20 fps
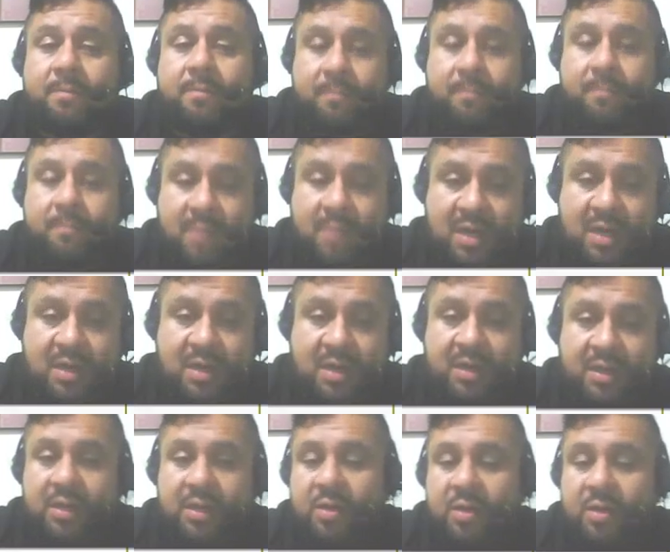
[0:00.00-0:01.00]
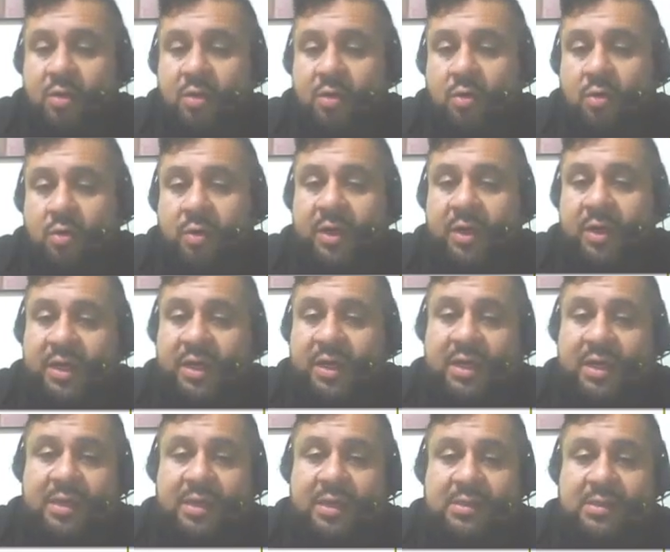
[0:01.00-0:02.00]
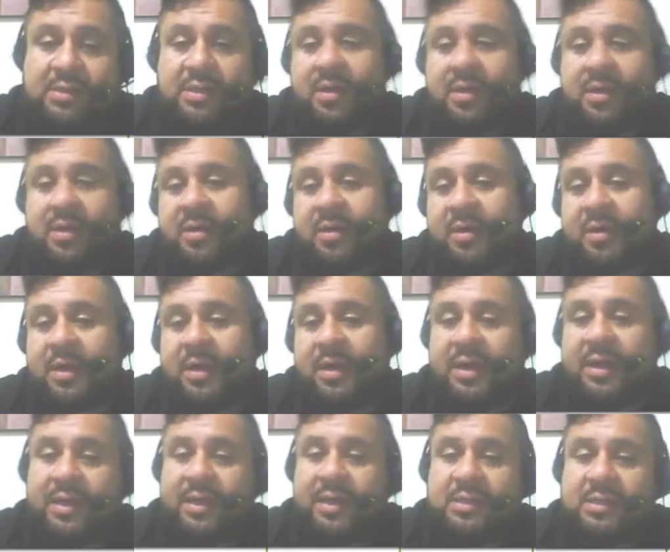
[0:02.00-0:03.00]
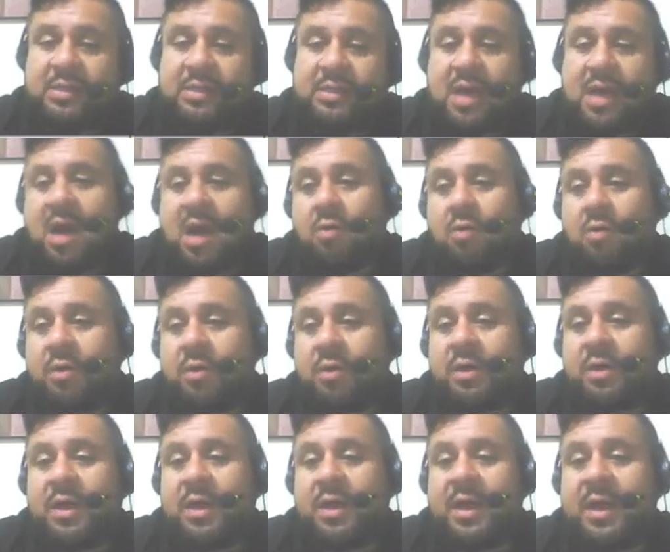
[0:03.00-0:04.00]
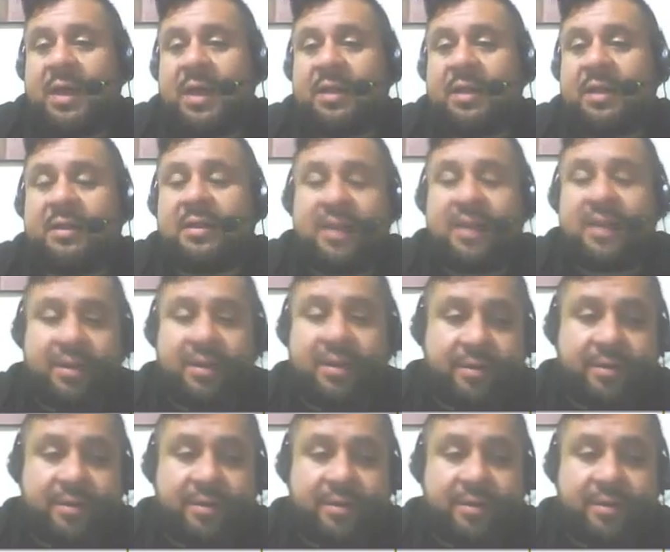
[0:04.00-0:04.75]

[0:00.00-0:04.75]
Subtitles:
my, your, his, her, its, our, and their.